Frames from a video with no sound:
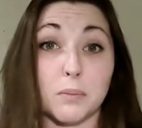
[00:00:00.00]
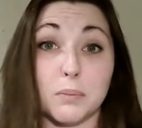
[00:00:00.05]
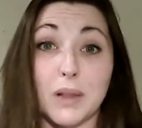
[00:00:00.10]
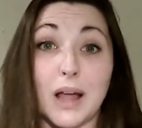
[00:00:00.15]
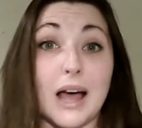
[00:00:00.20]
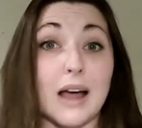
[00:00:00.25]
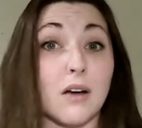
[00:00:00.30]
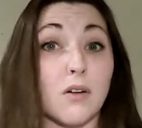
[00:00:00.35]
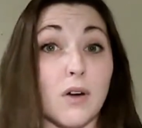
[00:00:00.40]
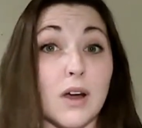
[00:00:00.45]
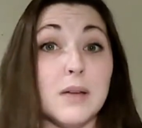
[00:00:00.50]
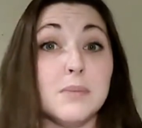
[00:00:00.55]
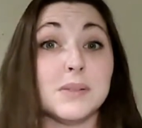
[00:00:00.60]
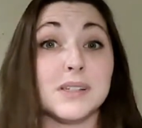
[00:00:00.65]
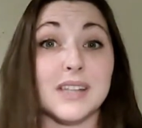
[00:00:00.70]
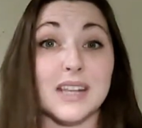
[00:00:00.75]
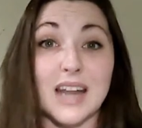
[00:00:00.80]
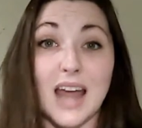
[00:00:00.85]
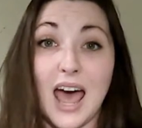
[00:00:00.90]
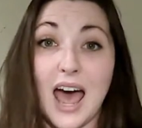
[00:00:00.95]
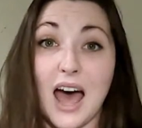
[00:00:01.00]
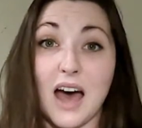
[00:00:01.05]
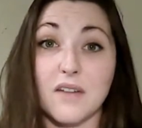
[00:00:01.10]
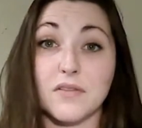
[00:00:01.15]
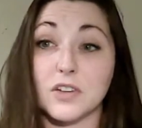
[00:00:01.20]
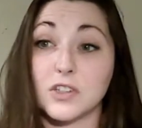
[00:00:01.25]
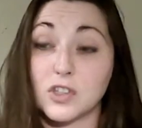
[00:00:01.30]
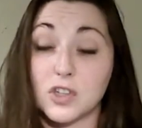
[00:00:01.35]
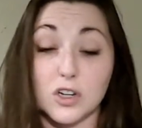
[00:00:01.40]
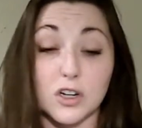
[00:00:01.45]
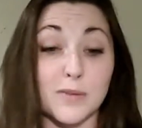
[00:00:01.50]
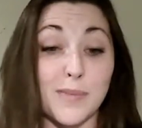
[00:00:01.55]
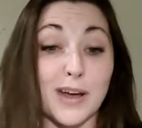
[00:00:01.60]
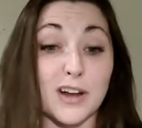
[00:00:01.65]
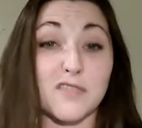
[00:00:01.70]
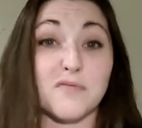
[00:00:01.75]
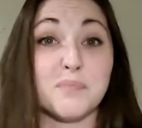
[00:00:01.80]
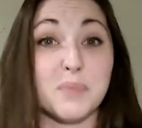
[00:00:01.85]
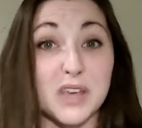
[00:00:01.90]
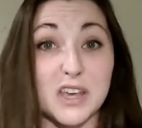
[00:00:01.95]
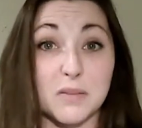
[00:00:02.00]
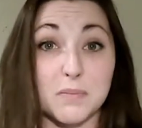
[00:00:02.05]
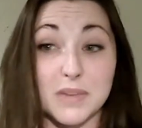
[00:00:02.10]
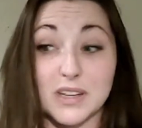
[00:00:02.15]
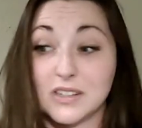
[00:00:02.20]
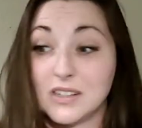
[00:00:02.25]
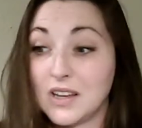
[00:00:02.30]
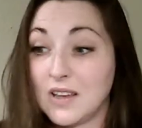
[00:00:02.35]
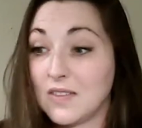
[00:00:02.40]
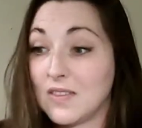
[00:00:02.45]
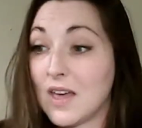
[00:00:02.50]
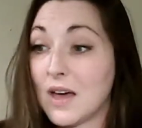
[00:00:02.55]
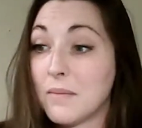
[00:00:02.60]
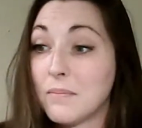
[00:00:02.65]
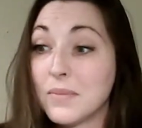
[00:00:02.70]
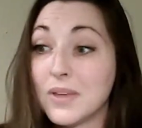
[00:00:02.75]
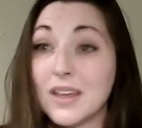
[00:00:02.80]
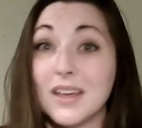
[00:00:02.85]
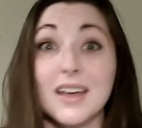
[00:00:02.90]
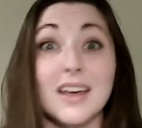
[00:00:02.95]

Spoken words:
black grapes that have a certain amount of pigment in them.